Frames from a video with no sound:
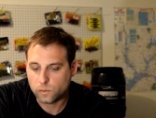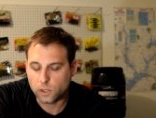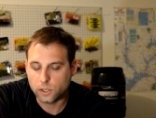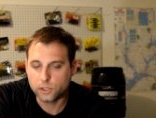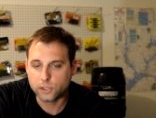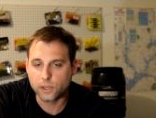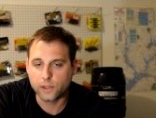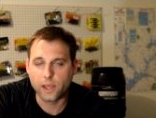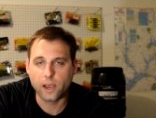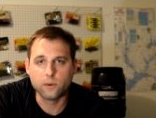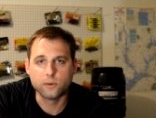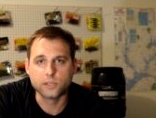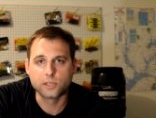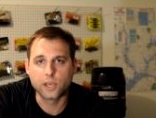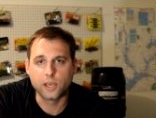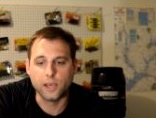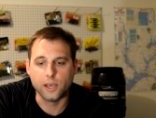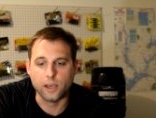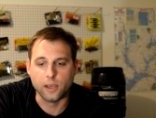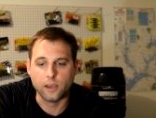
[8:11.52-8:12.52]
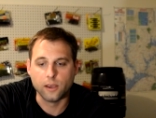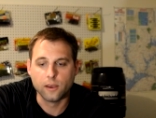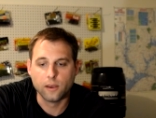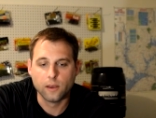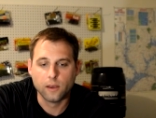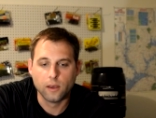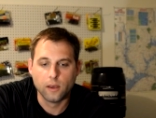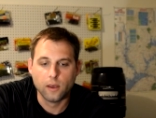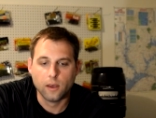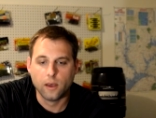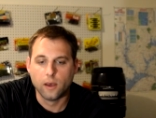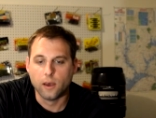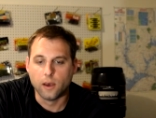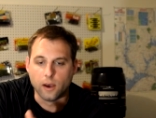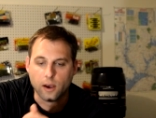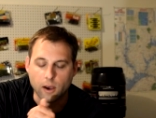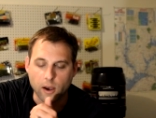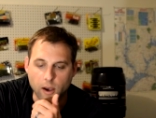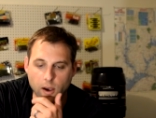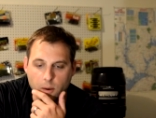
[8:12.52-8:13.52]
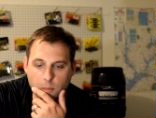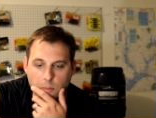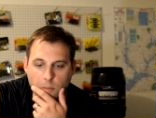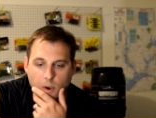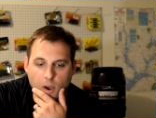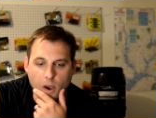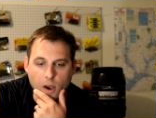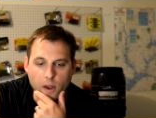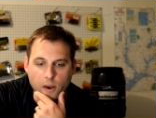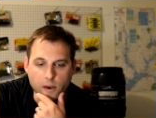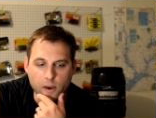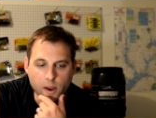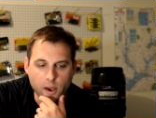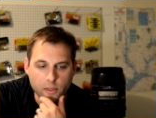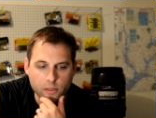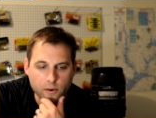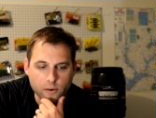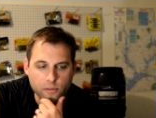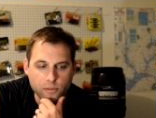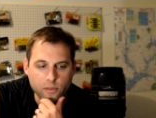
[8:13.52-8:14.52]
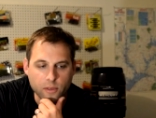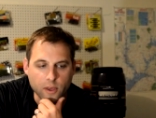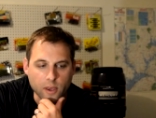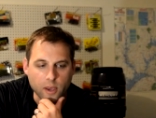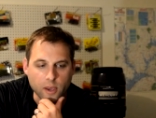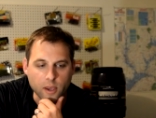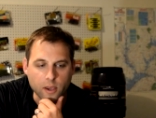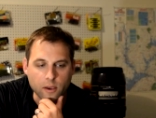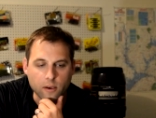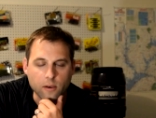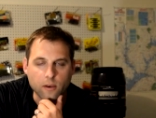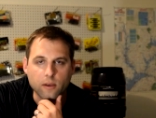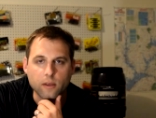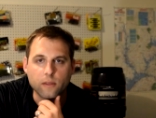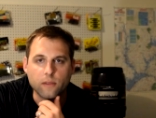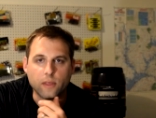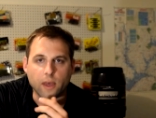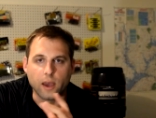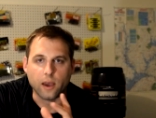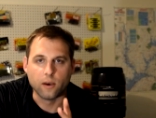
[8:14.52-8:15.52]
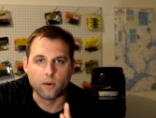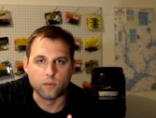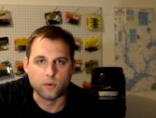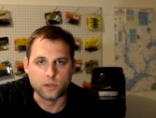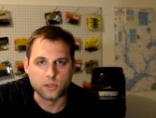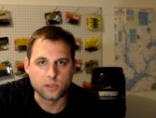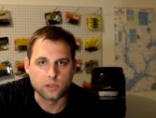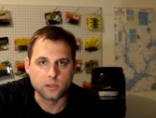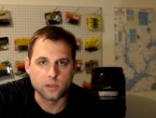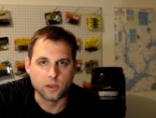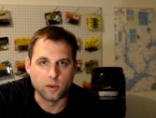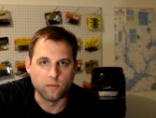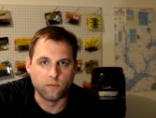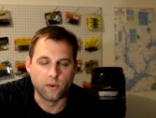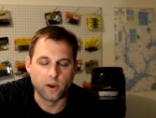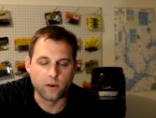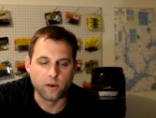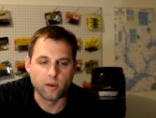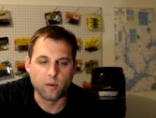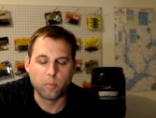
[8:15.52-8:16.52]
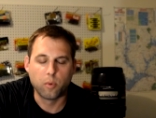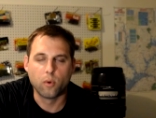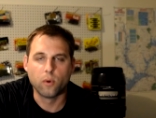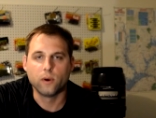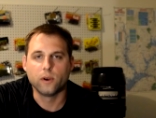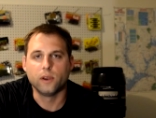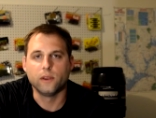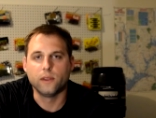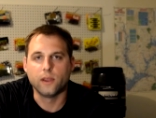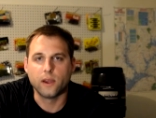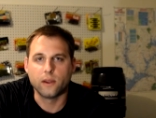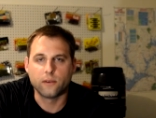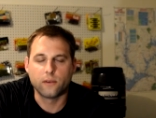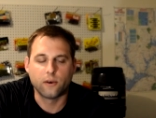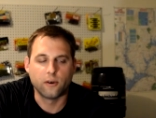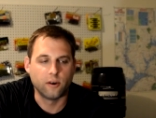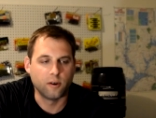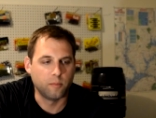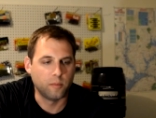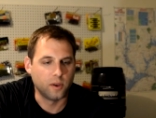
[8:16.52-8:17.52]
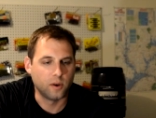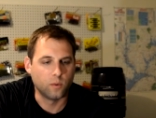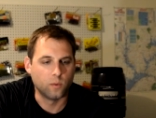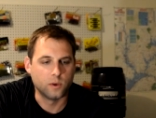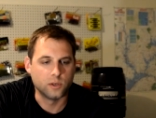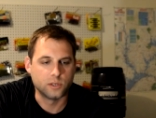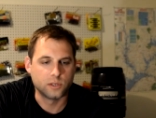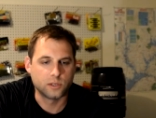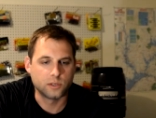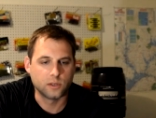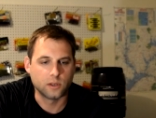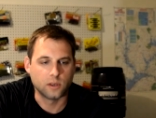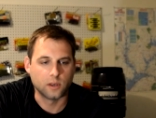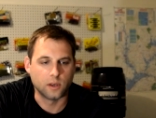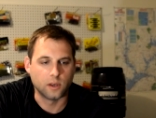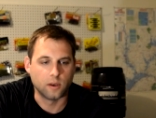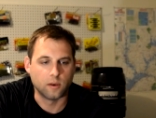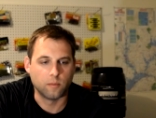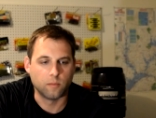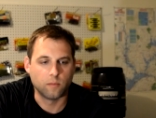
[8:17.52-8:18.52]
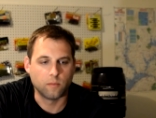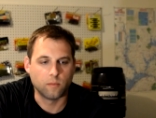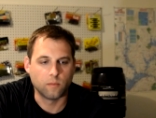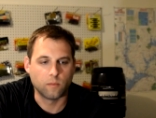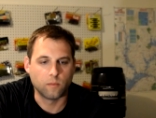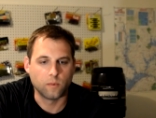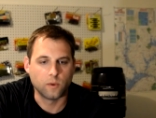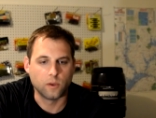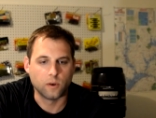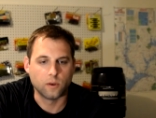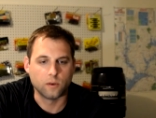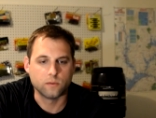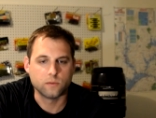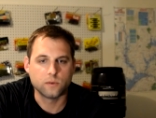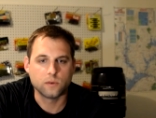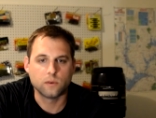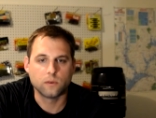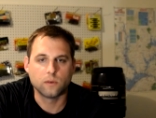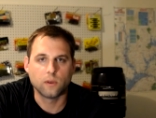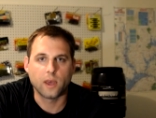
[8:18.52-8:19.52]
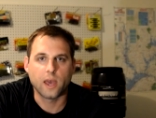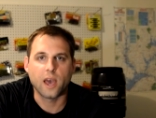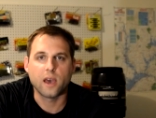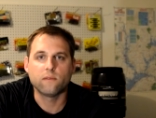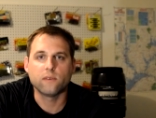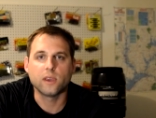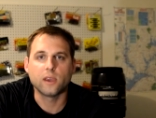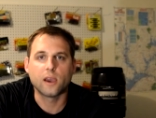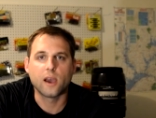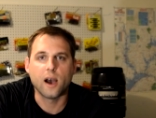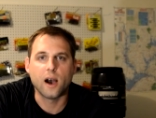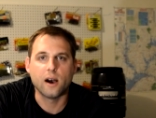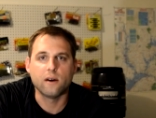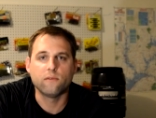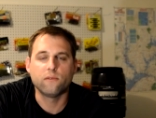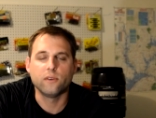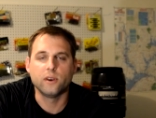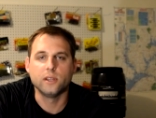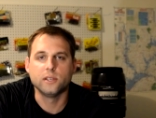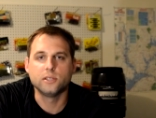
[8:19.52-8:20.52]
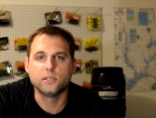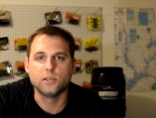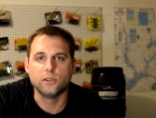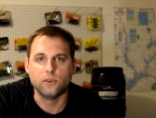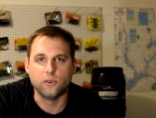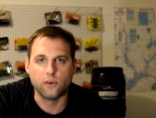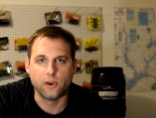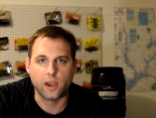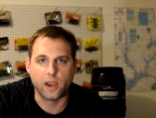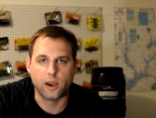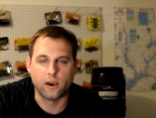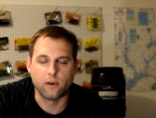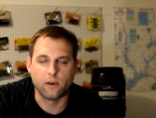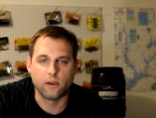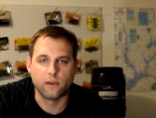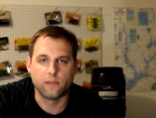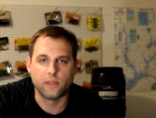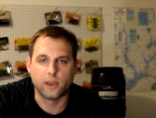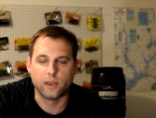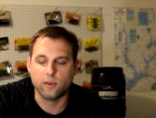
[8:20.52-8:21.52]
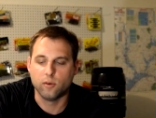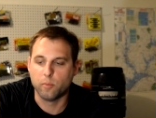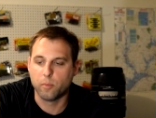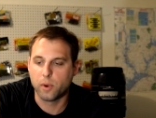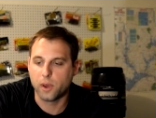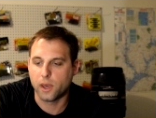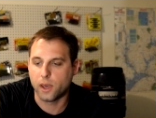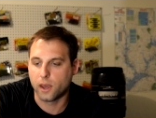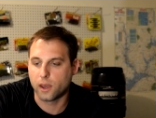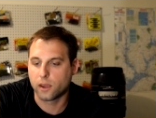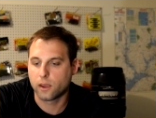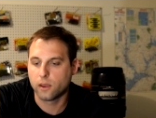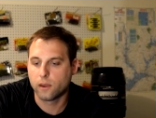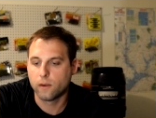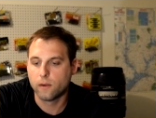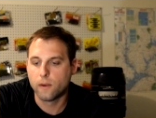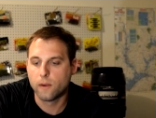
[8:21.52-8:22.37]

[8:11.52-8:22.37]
So that was key. Another thing that was very important in that tournament was, you know, having confidence in your area that you pick.